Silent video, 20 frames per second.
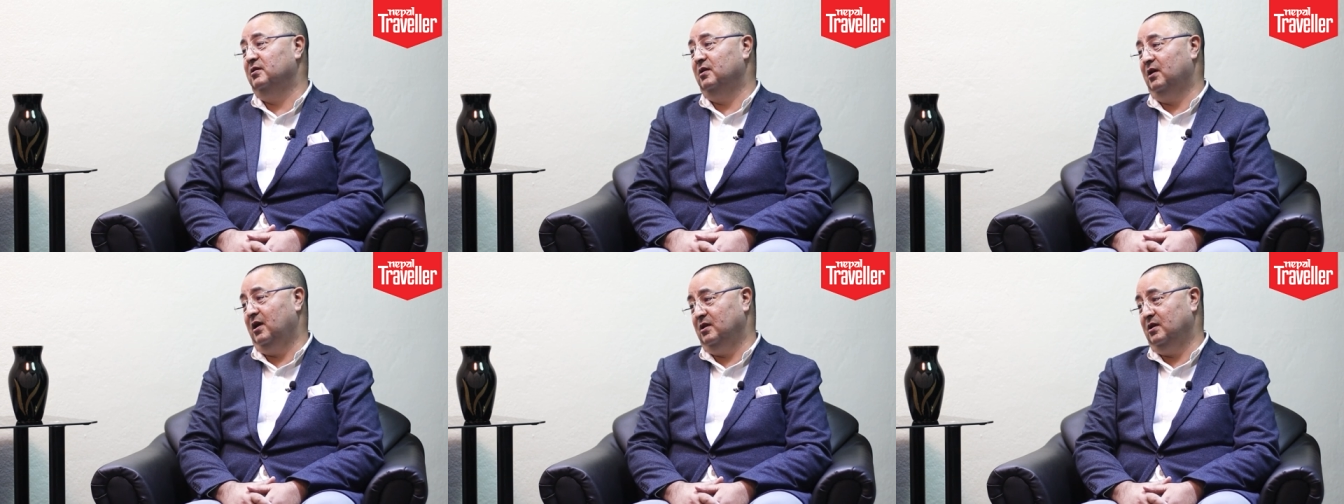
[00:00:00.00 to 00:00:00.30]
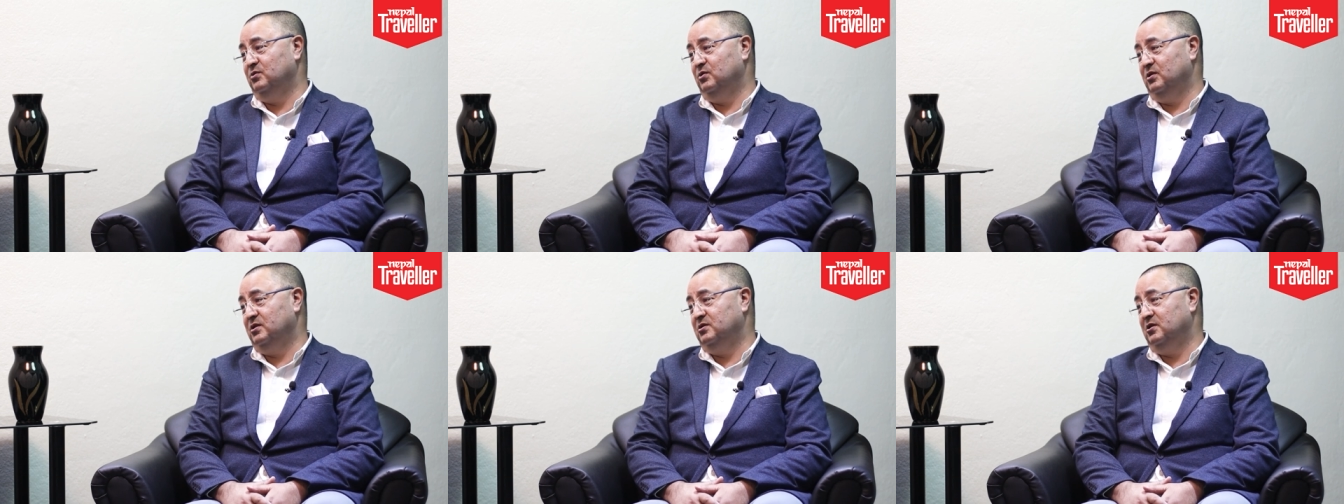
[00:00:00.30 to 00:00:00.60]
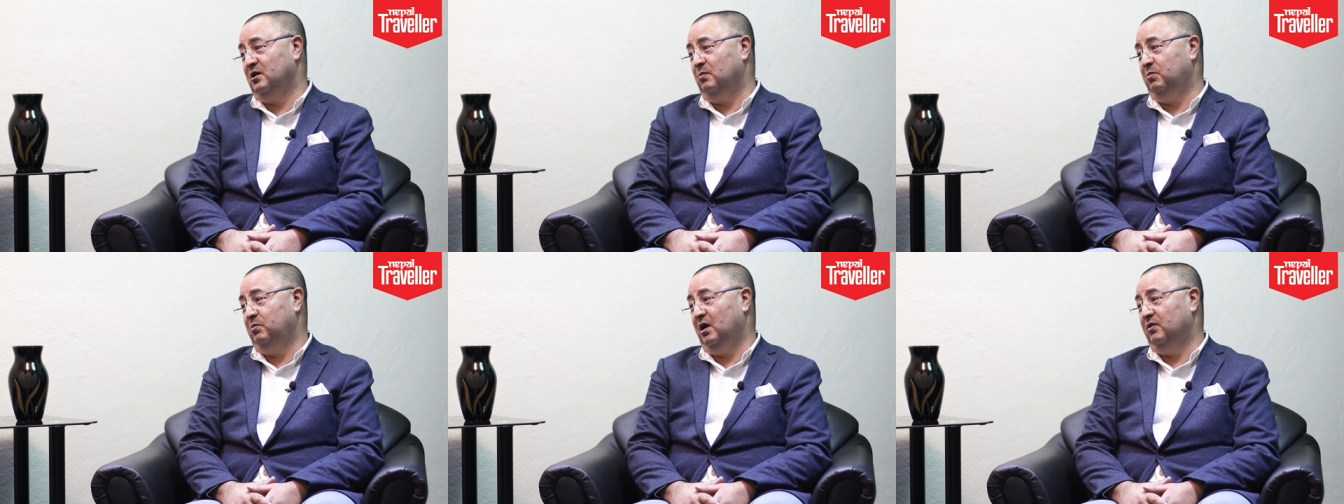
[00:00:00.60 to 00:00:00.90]

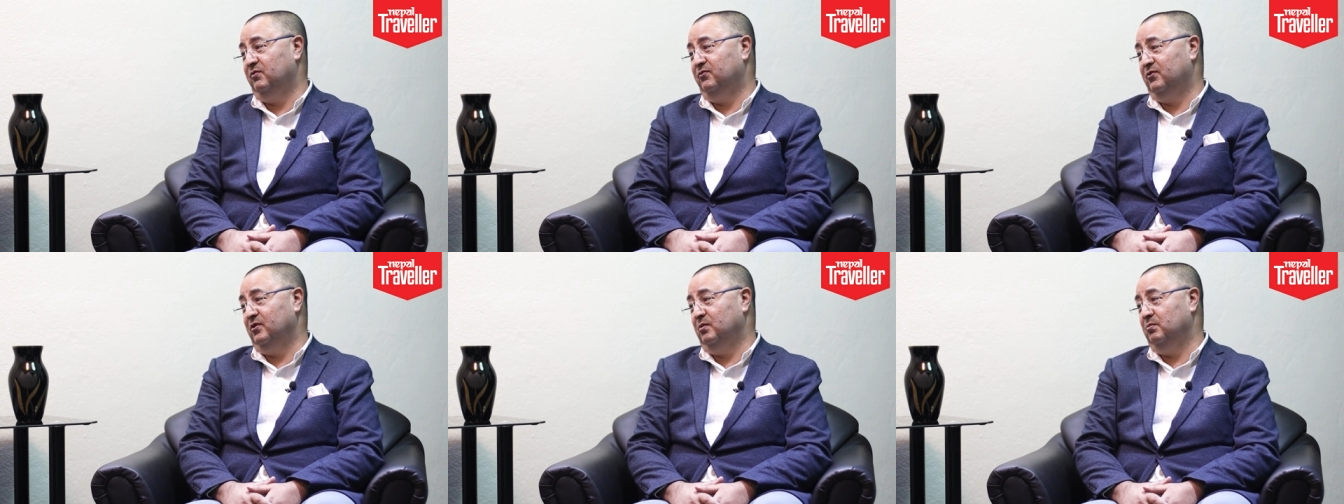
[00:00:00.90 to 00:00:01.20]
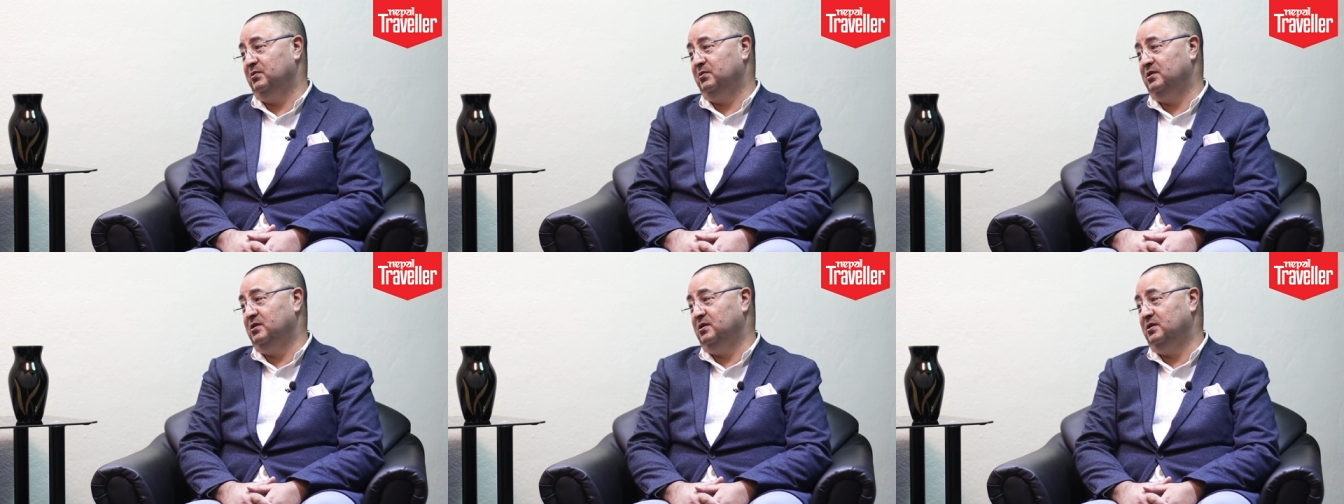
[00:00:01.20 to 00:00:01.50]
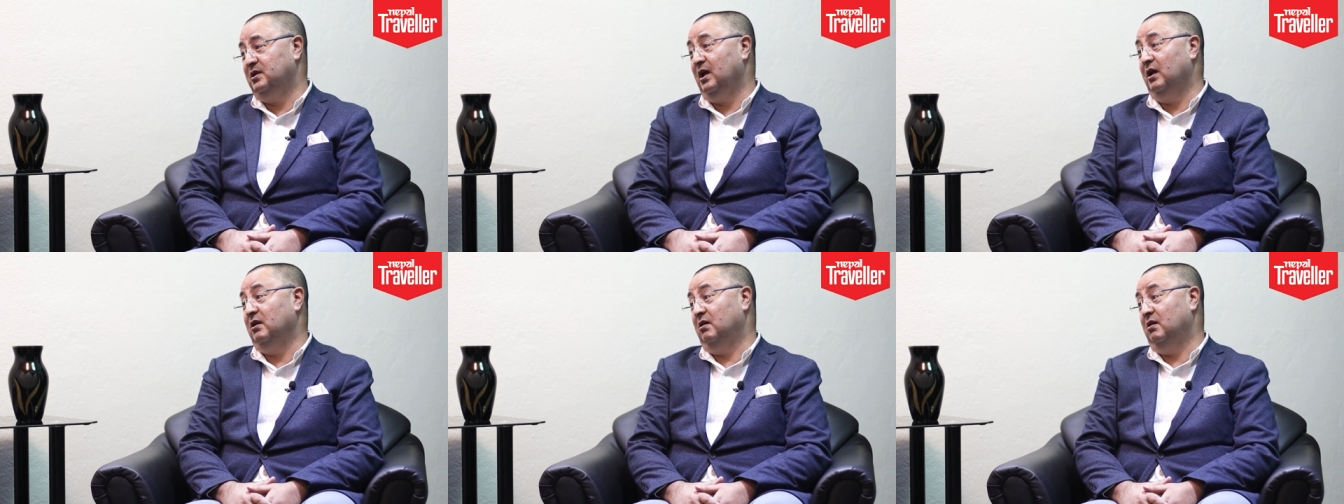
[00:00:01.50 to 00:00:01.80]
graduates apart from
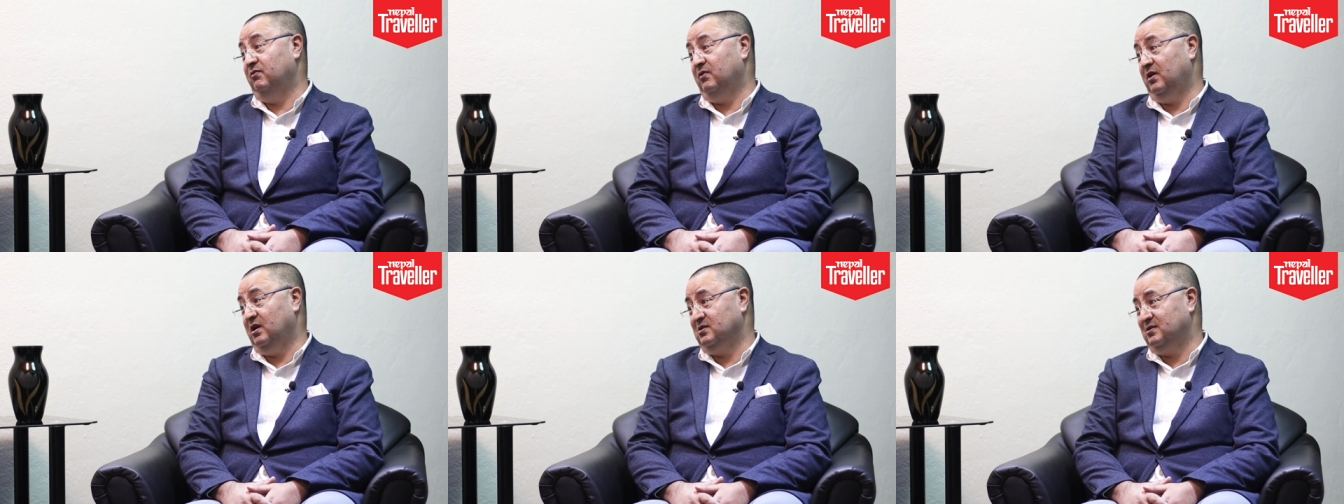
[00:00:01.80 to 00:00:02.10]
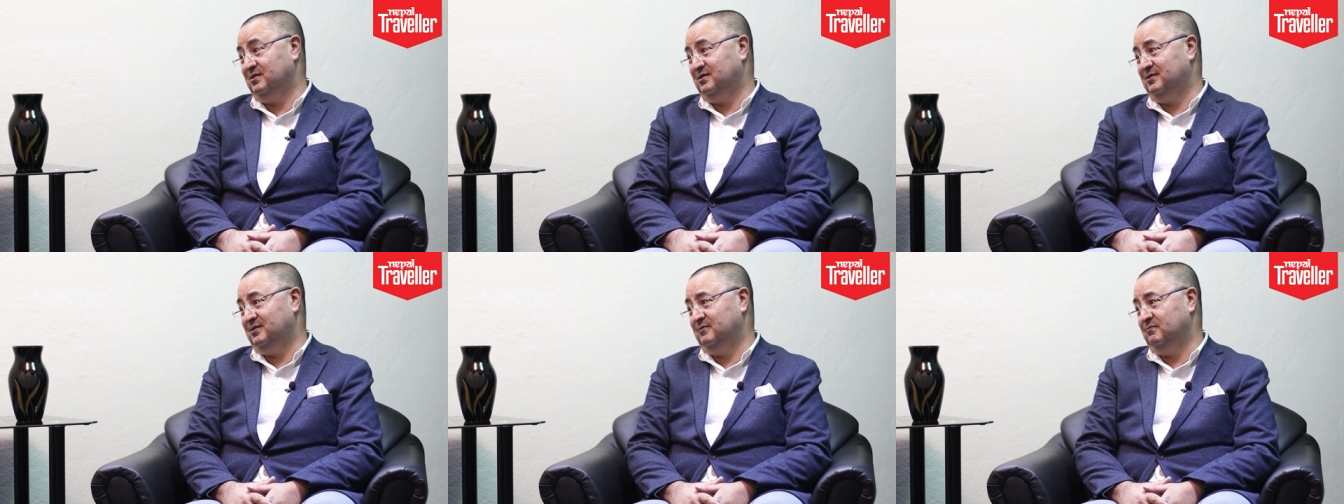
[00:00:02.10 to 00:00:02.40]
10 of us